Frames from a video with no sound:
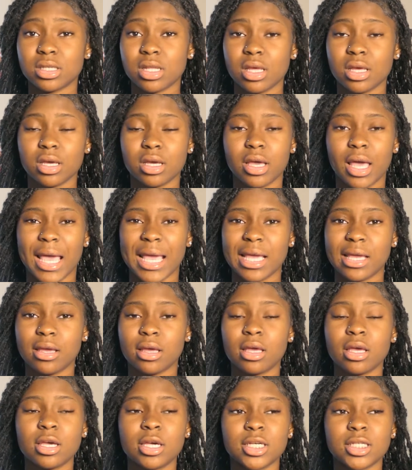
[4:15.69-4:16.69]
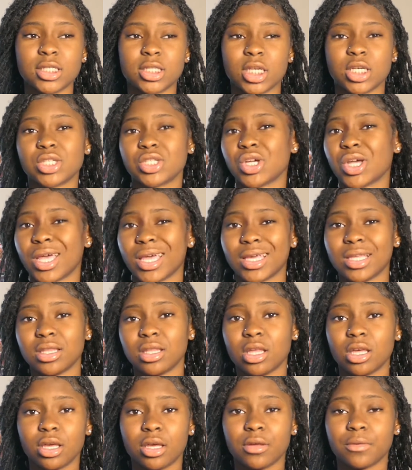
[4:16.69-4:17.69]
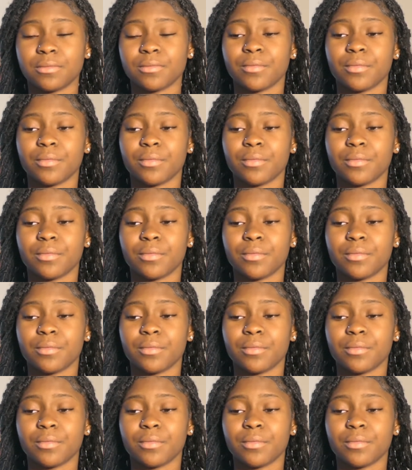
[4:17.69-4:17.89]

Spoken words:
or 8 then.